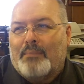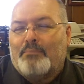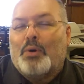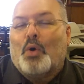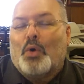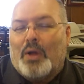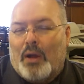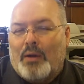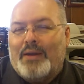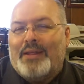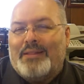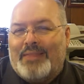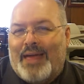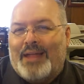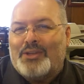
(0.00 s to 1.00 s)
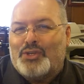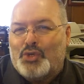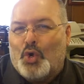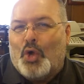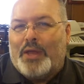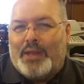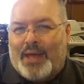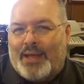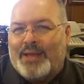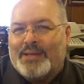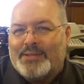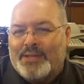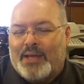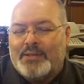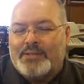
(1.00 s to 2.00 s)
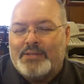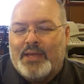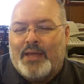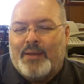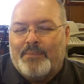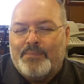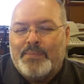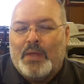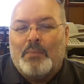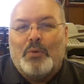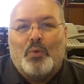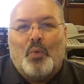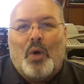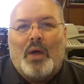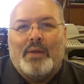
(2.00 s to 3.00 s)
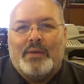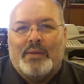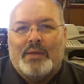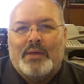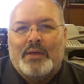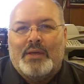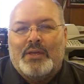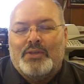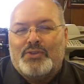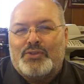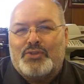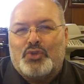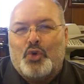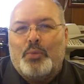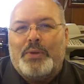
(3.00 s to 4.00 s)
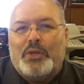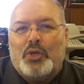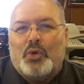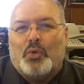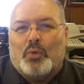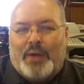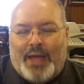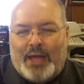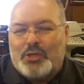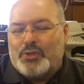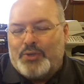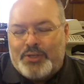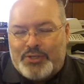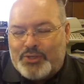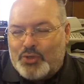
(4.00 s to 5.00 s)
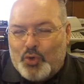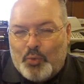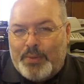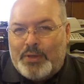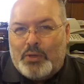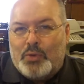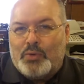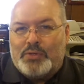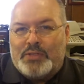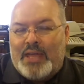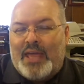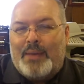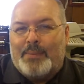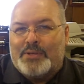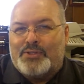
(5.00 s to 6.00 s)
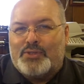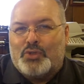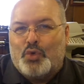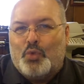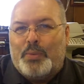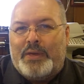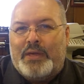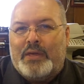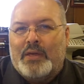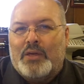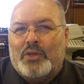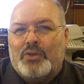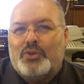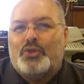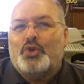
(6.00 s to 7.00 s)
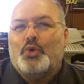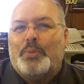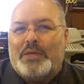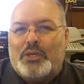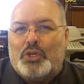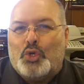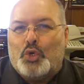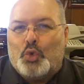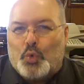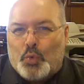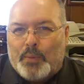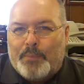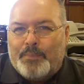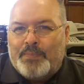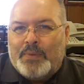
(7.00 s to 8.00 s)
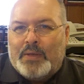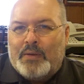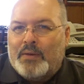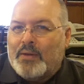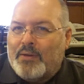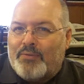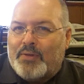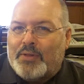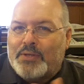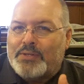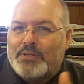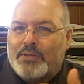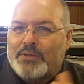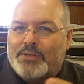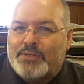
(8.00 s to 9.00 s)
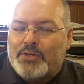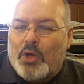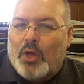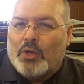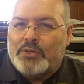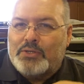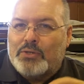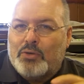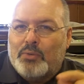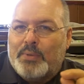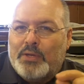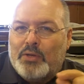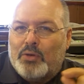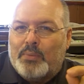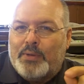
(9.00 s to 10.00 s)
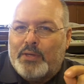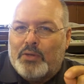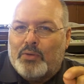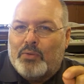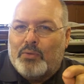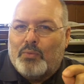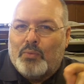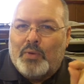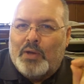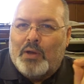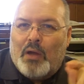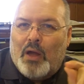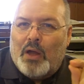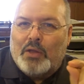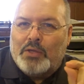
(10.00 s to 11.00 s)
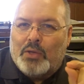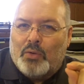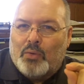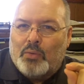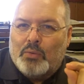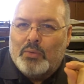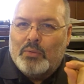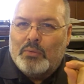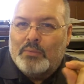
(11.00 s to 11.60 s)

bogarting that joint, I guess I'd say. Number 1, Scooby-Doo. Actually, Scooby-Doo's name is Scooby-Dooby-Doo. If you listen to the song, Scooby-Dooby-Doo, where are you?